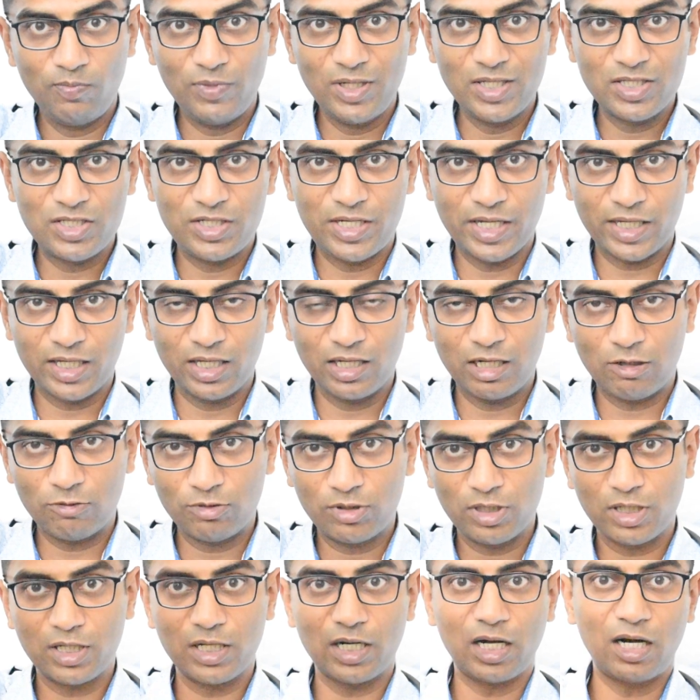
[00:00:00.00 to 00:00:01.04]
means taking out
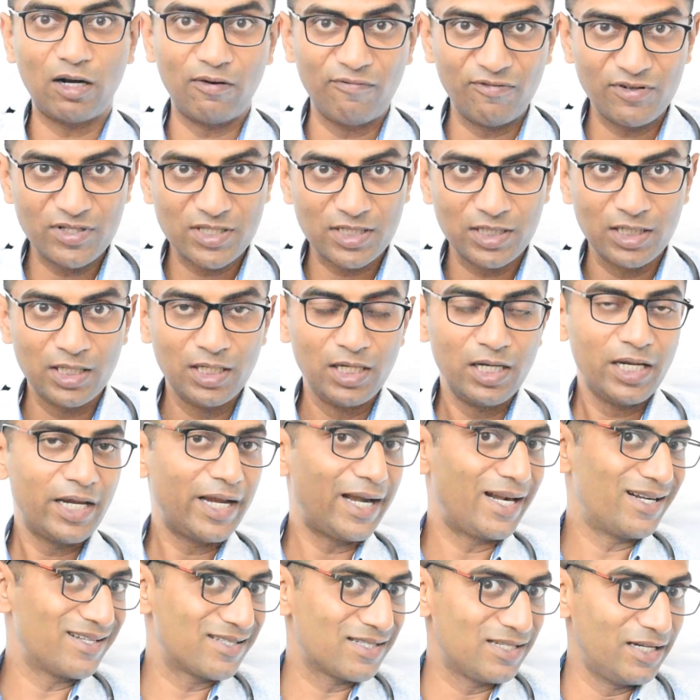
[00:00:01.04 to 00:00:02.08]
the grafts
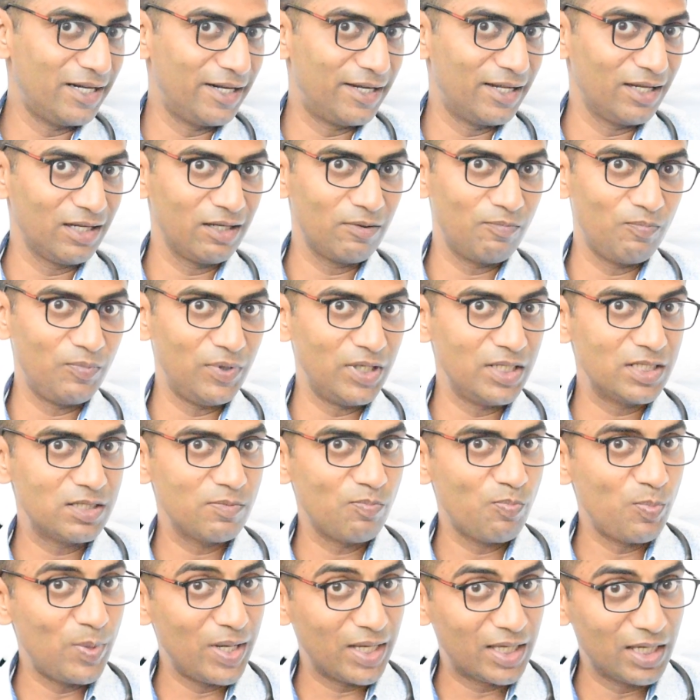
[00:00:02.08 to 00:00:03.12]
and slitting means
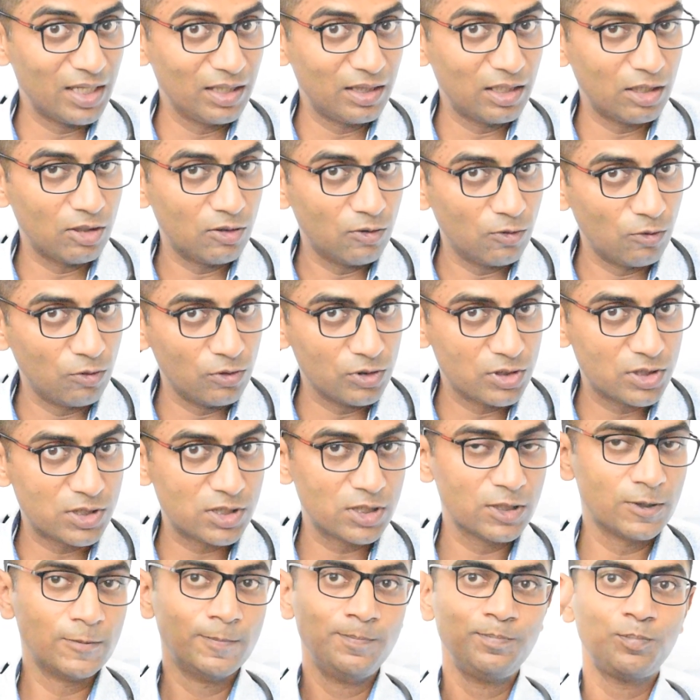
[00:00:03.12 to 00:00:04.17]
making the
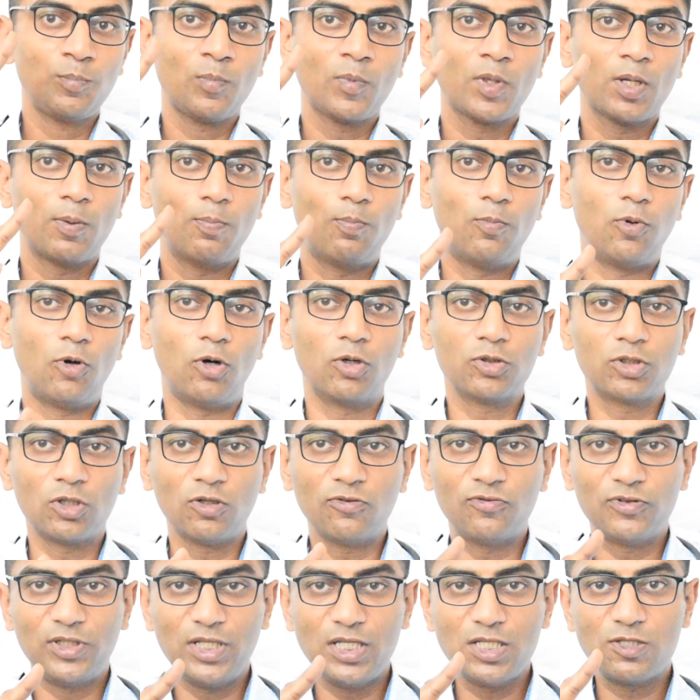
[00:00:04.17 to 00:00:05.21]
holes. Both
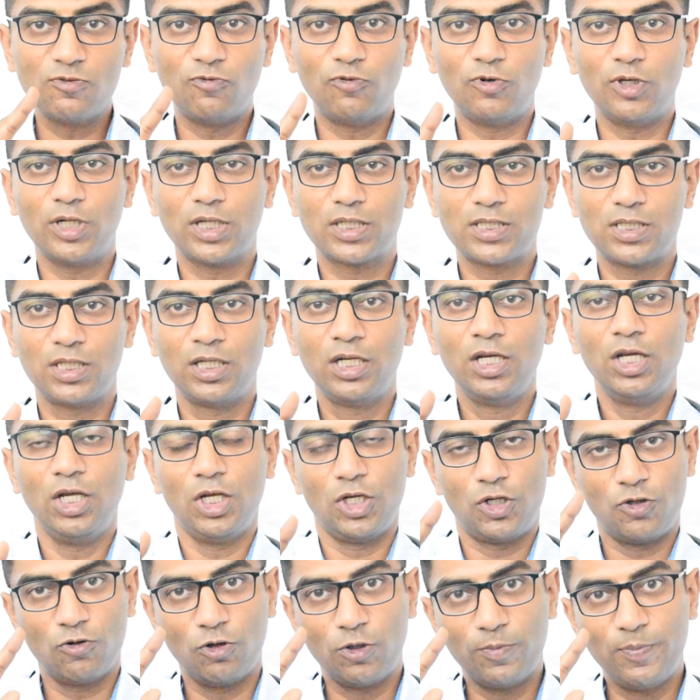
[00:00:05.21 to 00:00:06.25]
of these works
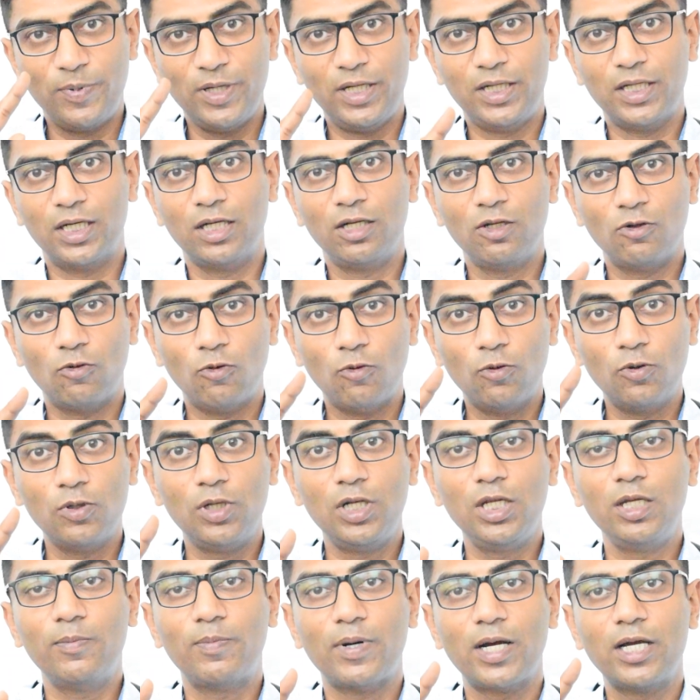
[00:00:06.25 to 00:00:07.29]
should be done
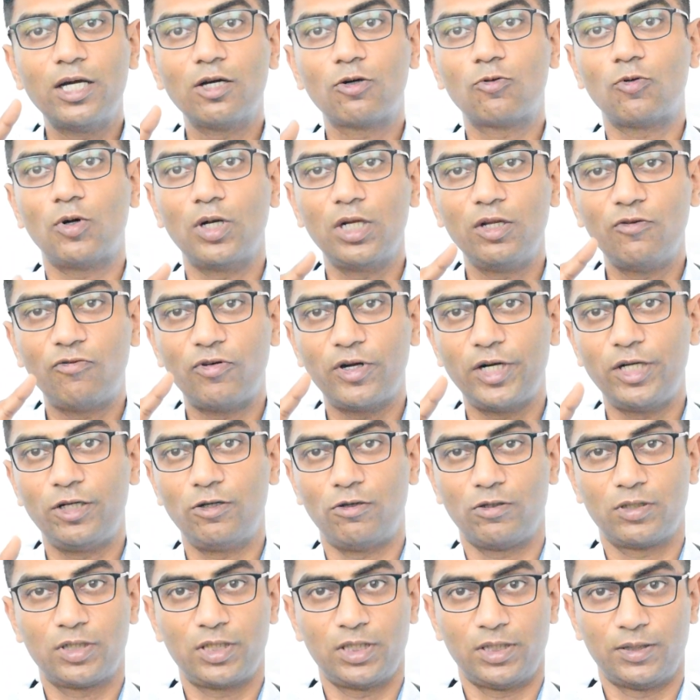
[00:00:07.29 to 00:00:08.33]
only by a qualified
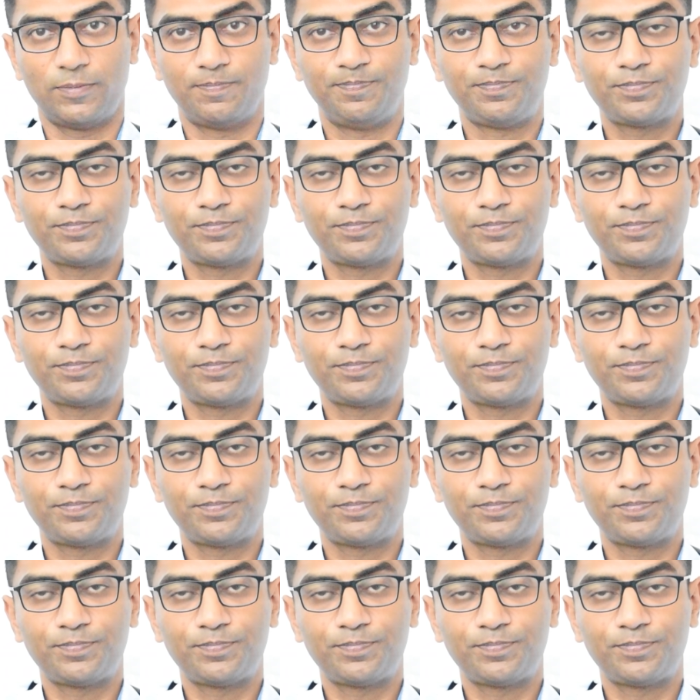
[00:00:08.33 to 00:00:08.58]
doctor.